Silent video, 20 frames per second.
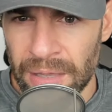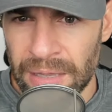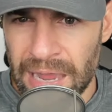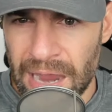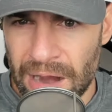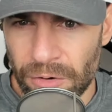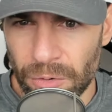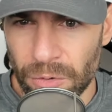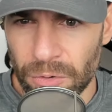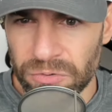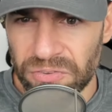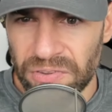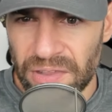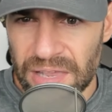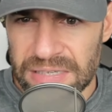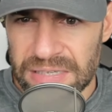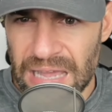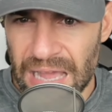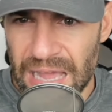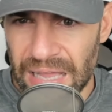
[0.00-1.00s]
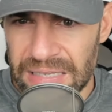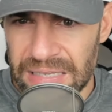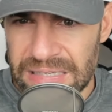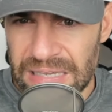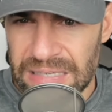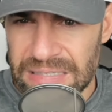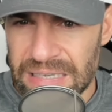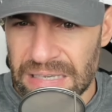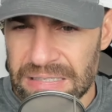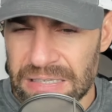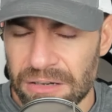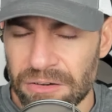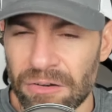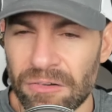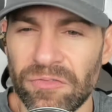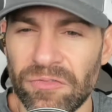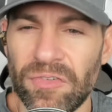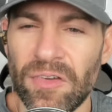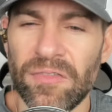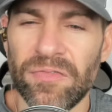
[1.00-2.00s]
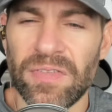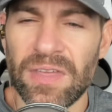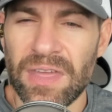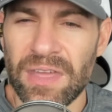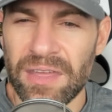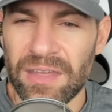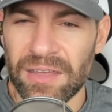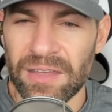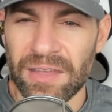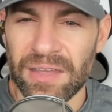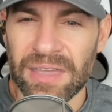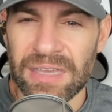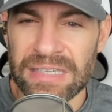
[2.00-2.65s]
Carol says I can see 650.